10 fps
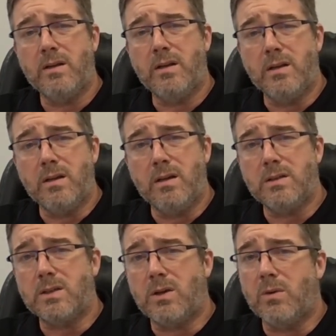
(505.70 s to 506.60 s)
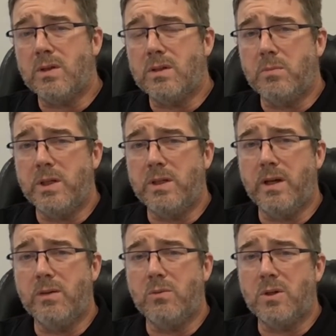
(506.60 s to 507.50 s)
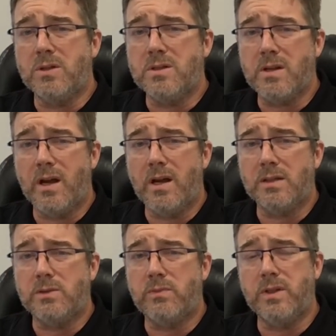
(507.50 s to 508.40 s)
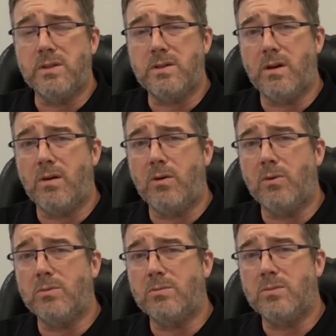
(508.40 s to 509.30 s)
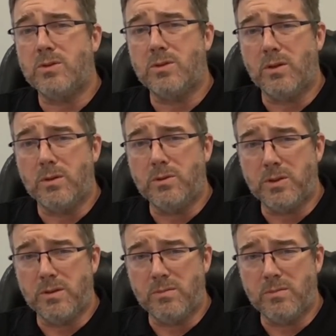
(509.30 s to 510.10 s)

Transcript: that there's going to be a one-size-fits-all solution.